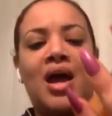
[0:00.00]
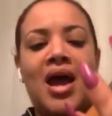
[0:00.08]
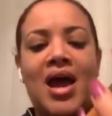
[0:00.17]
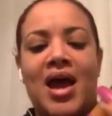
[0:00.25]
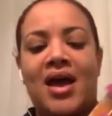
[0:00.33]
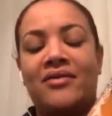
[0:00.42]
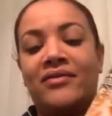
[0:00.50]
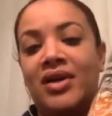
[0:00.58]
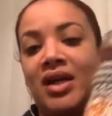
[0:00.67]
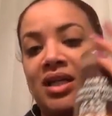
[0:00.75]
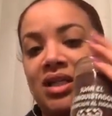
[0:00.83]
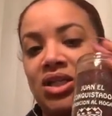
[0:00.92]
I have
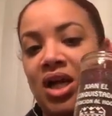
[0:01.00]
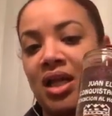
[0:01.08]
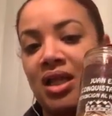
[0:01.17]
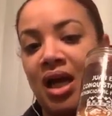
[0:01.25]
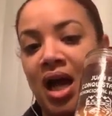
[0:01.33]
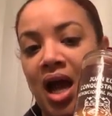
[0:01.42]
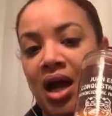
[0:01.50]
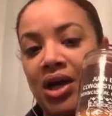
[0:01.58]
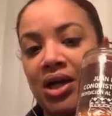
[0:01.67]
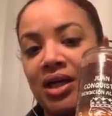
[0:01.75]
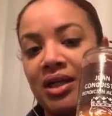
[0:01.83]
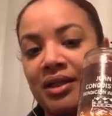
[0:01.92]
a John the
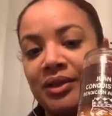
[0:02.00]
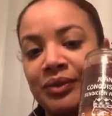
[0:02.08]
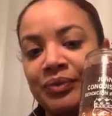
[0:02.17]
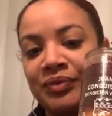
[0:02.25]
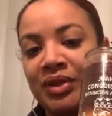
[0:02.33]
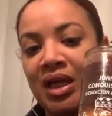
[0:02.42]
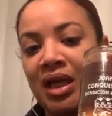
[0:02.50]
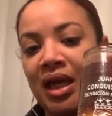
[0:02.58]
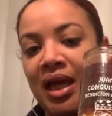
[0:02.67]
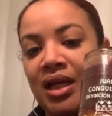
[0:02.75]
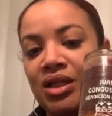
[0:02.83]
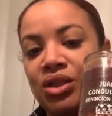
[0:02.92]
Conqueror
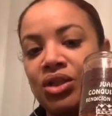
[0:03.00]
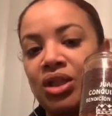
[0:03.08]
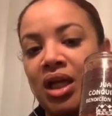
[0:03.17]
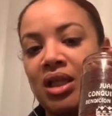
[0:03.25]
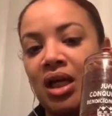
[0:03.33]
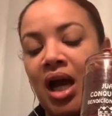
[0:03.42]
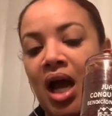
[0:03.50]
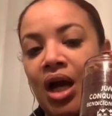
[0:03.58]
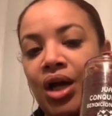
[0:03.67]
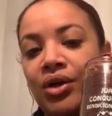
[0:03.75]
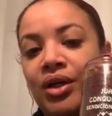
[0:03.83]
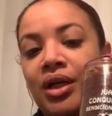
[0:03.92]
candle, John the
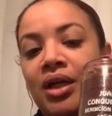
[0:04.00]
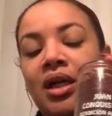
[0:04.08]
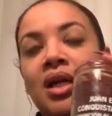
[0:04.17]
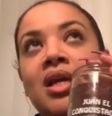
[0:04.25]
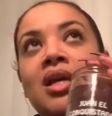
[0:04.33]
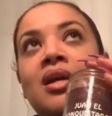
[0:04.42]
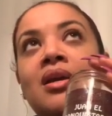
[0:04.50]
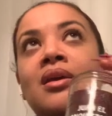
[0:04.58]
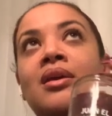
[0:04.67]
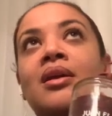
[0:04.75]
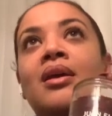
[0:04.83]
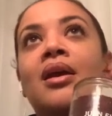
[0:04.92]
Conqueror
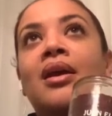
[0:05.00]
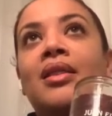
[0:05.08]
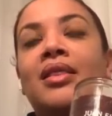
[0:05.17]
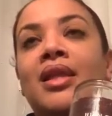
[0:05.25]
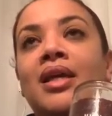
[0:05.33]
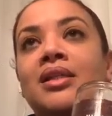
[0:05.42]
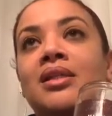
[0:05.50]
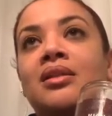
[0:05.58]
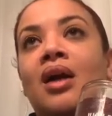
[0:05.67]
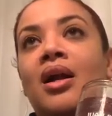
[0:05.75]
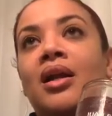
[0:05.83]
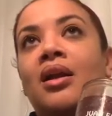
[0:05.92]
this
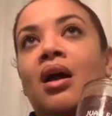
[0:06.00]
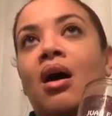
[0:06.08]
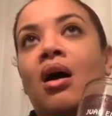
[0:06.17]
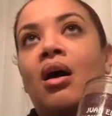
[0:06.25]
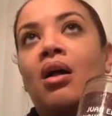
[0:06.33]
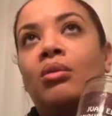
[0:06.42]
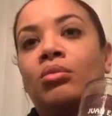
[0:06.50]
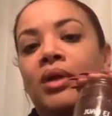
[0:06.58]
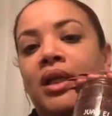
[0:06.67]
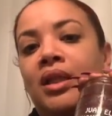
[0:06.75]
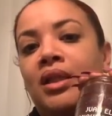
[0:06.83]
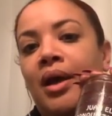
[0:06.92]
started all
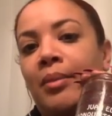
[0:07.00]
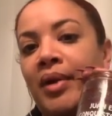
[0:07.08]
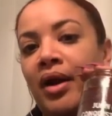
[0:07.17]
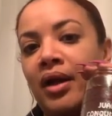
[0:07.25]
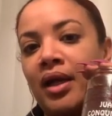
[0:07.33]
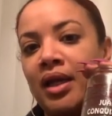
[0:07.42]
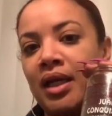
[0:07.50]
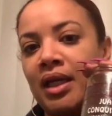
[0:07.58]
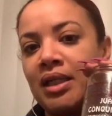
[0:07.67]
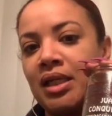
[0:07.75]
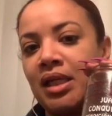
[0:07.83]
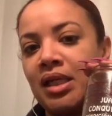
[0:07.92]
with American
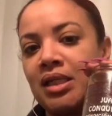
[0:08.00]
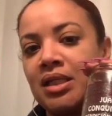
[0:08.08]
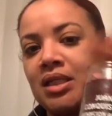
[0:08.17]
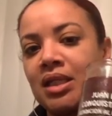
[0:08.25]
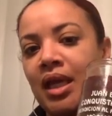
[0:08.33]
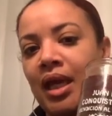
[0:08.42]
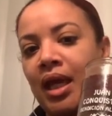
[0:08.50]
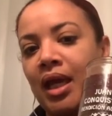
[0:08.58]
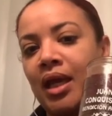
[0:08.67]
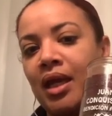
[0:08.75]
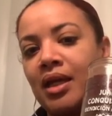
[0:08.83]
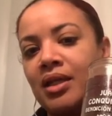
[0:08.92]
Indians
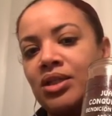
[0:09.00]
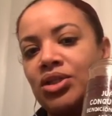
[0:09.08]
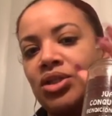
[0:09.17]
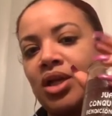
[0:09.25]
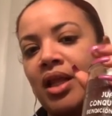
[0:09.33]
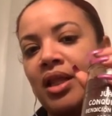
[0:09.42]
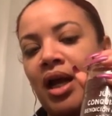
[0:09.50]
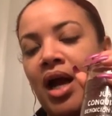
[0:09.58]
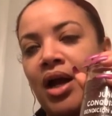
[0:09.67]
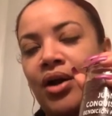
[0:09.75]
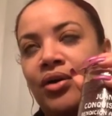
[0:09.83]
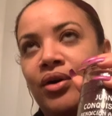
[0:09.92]
and John the
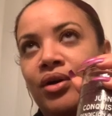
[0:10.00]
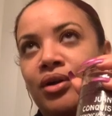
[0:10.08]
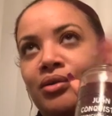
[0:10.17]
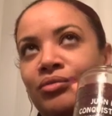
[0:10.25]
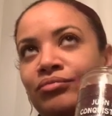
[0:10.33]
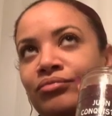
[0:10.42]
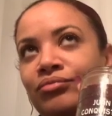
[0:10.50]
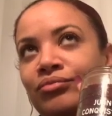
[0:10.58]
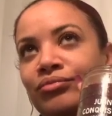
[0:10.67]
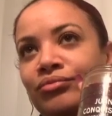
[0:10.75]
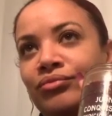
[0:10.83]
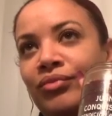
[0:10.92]
Conqueror.
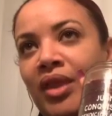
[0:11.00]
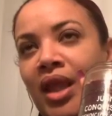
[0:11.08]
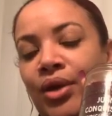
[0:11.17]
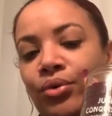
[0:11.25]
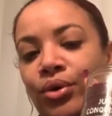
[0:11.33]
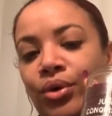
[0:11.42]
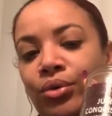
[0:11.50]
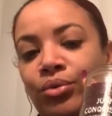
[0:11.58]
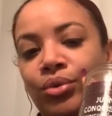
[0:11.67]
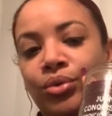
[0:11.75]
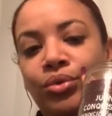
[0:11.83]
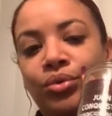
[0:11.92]
They grew a
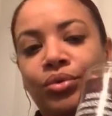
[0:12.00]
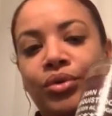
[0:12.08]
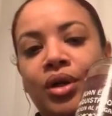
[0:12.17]
root.